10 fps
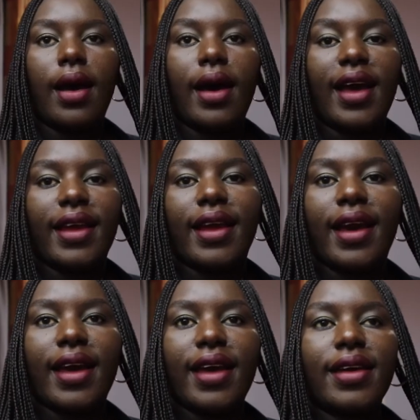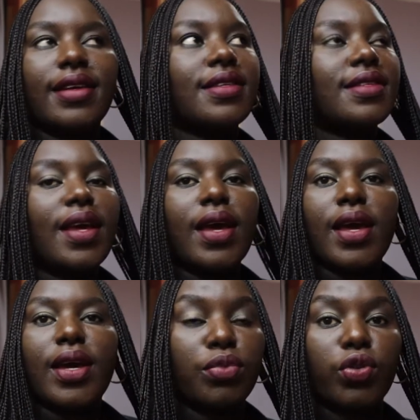hi guys
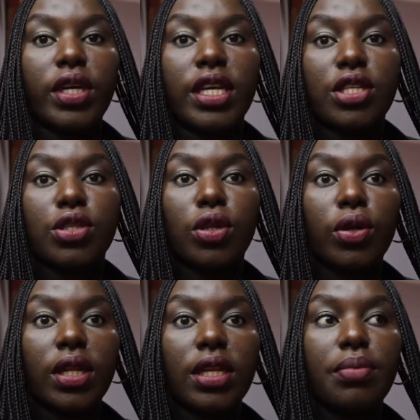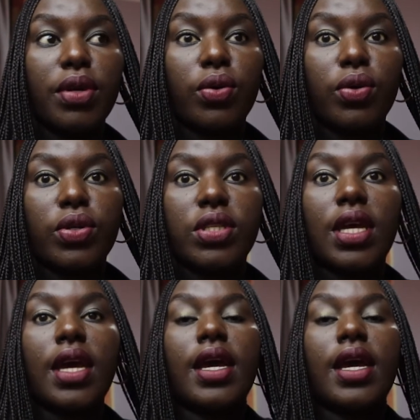i'm talking slowly because